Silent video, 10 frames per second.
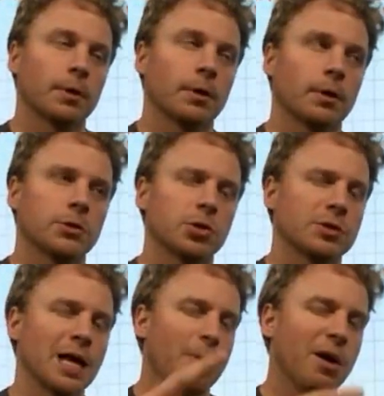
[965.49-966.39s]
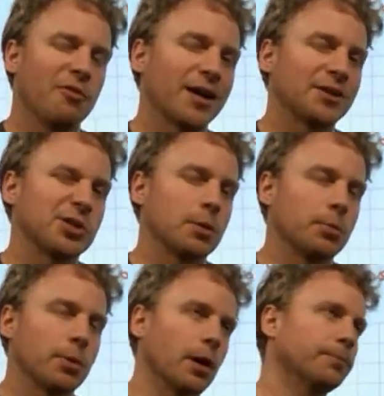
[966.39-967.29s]
So the top of my fraction is getting
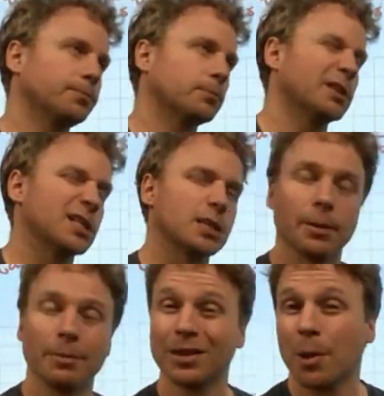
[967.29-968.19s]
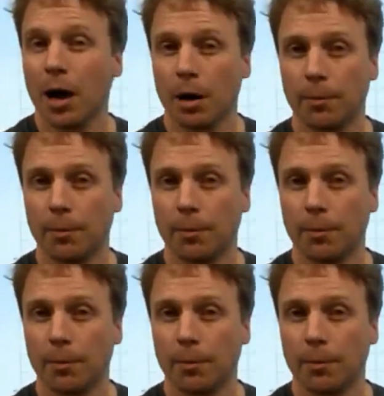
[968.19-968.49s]
bigger. Let's think about the bottom.